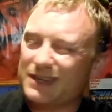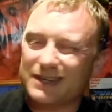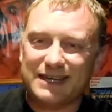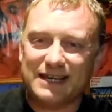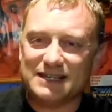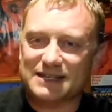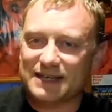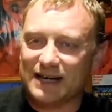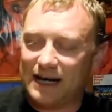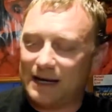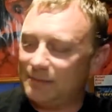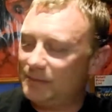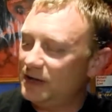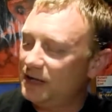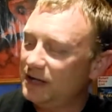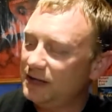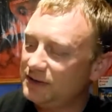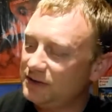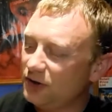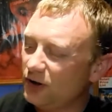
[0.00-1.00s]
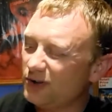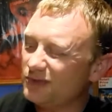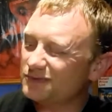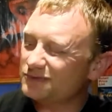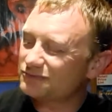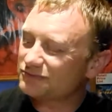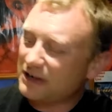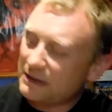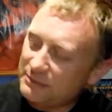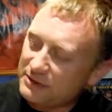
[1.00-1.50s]
kids game, not
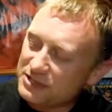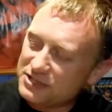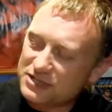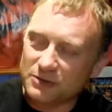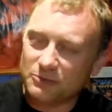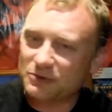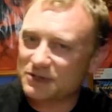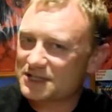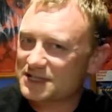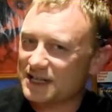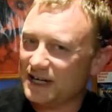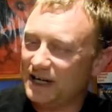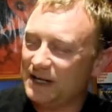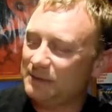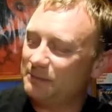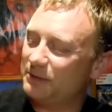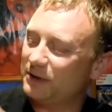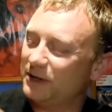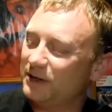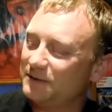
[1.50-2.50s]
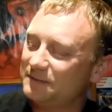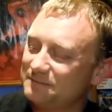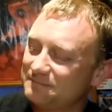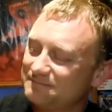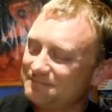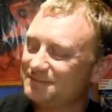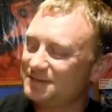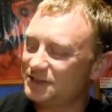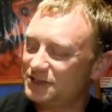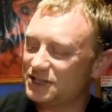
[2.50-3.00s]
rubbish I would say, but
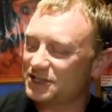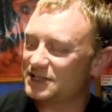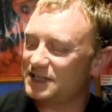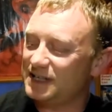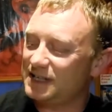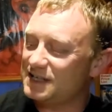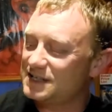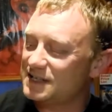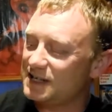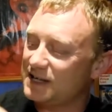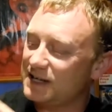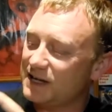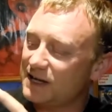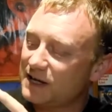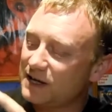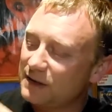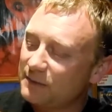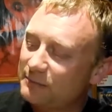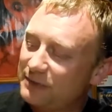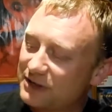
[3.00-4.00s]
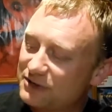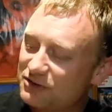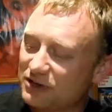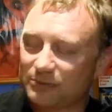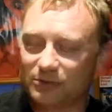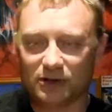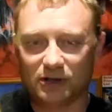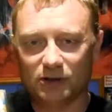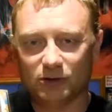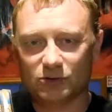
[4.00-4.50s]
just easy. Big
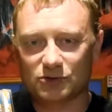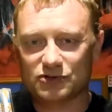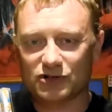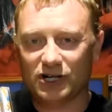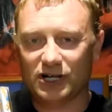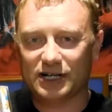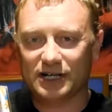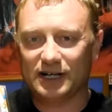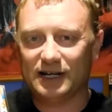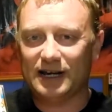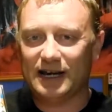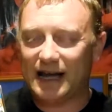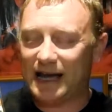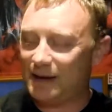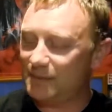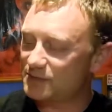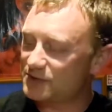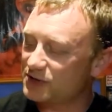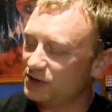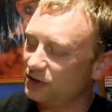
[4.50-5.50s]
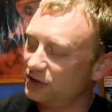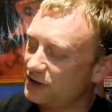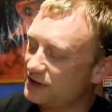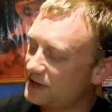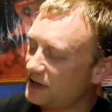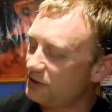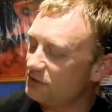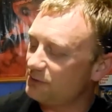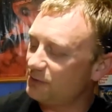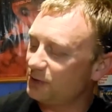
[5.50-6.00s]
Trouble in Little China, absolute
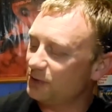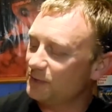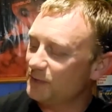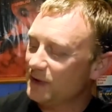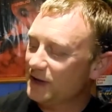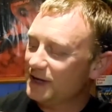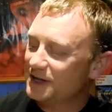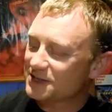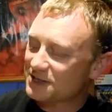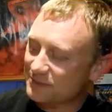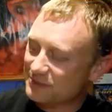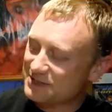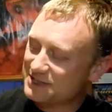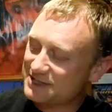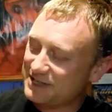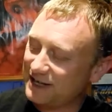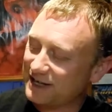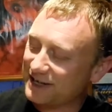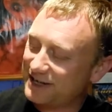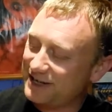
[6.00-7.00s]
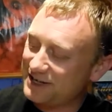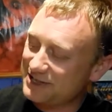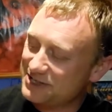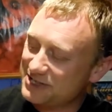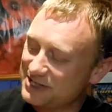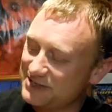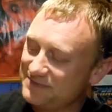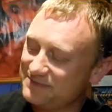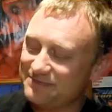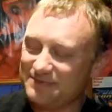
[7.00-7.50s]
terrible. Thomas the Tank
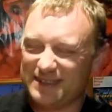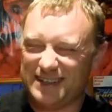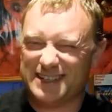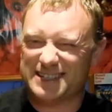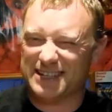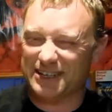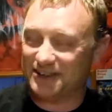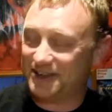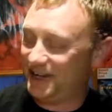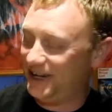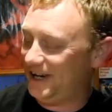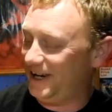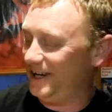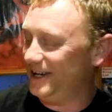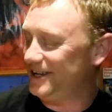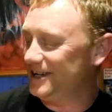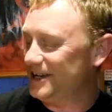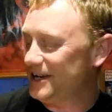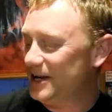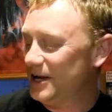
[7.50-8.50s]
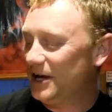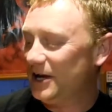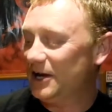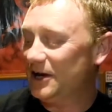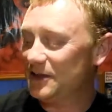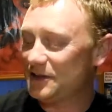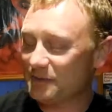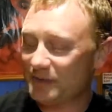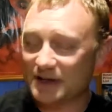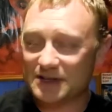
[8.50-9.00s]
Engine, it's okay.
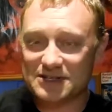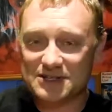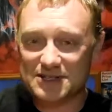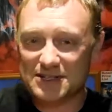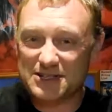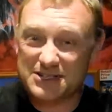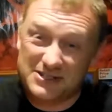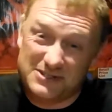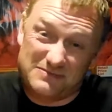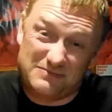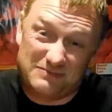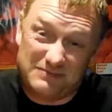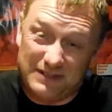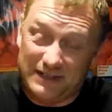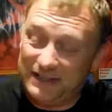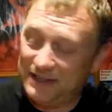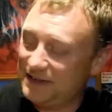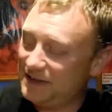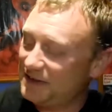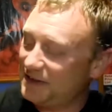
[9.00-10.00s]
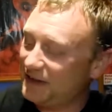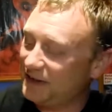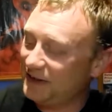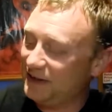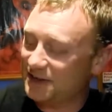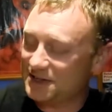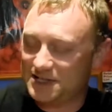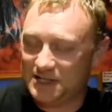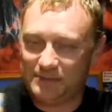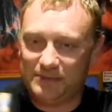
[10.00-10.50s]
The Monsters, meh. And
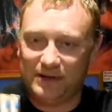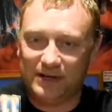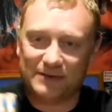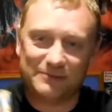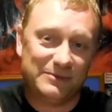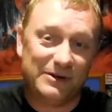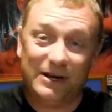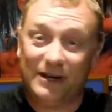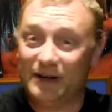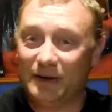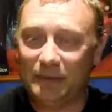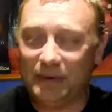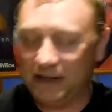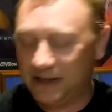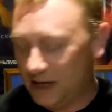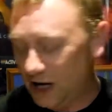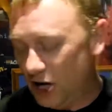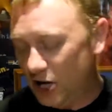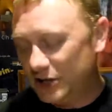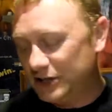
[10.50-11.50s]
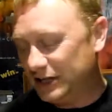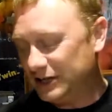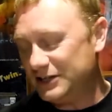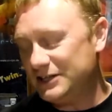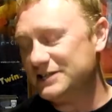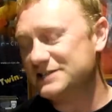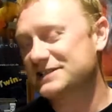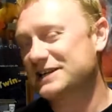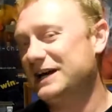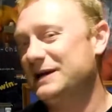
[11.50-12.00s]
Huxley Pig, meh. I mean, none of
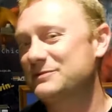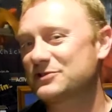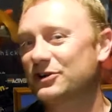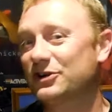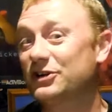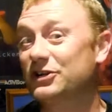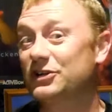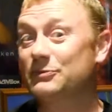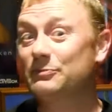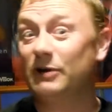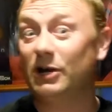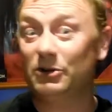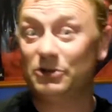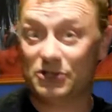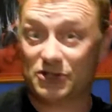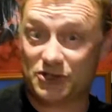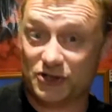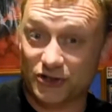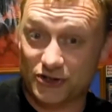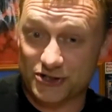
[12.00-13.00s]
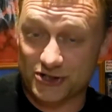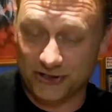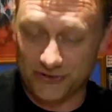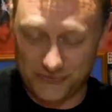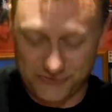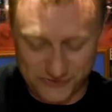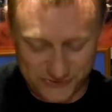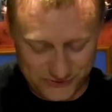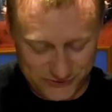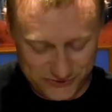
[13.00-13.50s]
these games are going to blow your socks
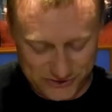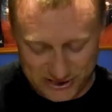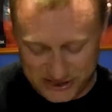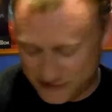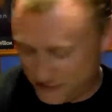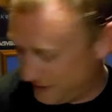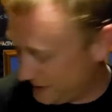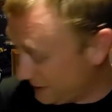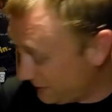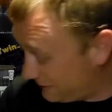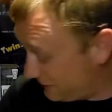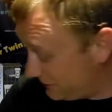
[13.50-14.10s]
off, trust me. A